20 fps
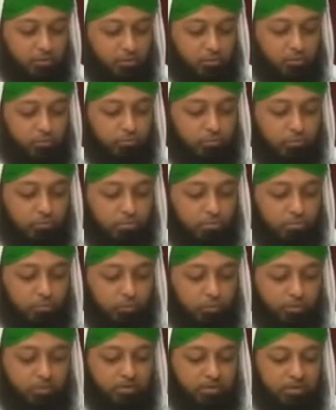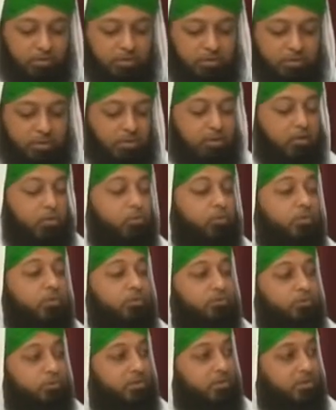whose width is
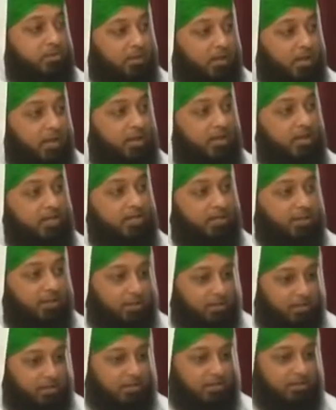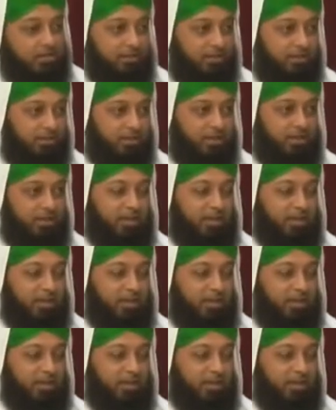equal to the skies and the earth."